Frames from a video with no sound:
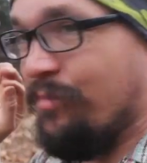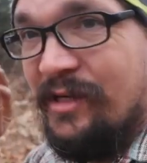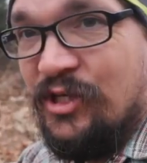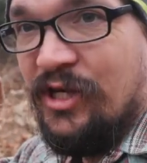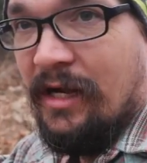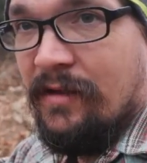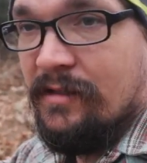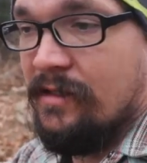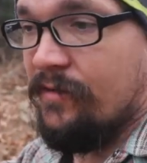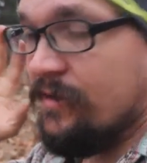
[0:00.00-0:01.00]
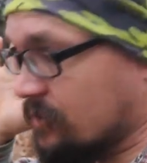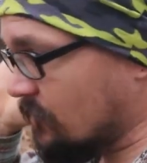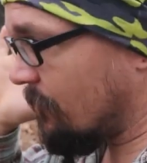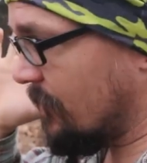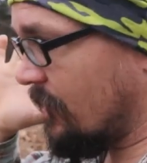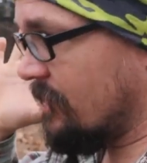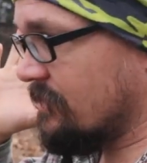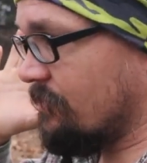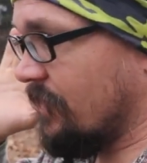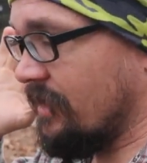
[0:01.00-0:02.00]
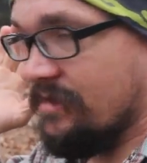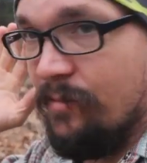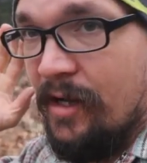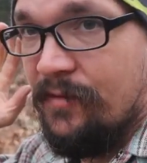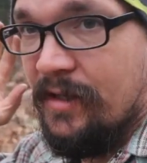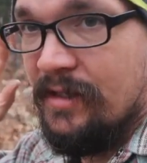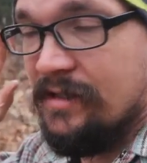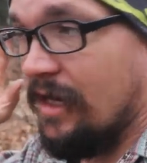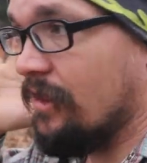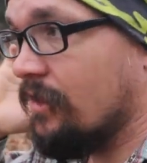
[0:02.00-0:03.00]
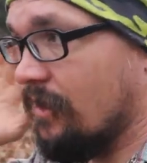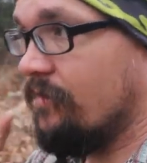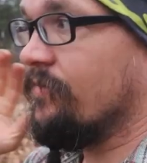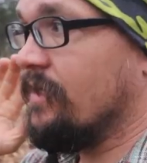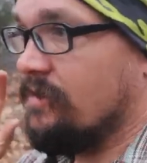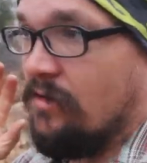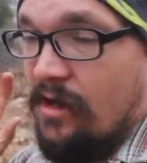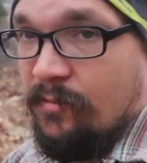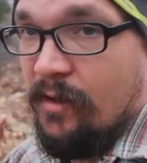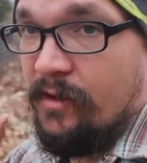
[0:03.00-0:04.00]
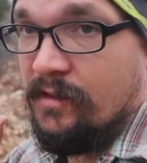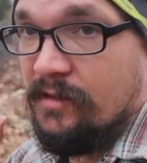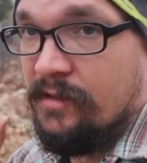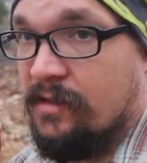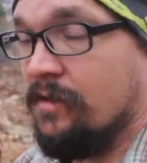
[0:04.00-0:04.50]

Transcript: but check this out, there's so many awesome things about this. I love these lawnmowers.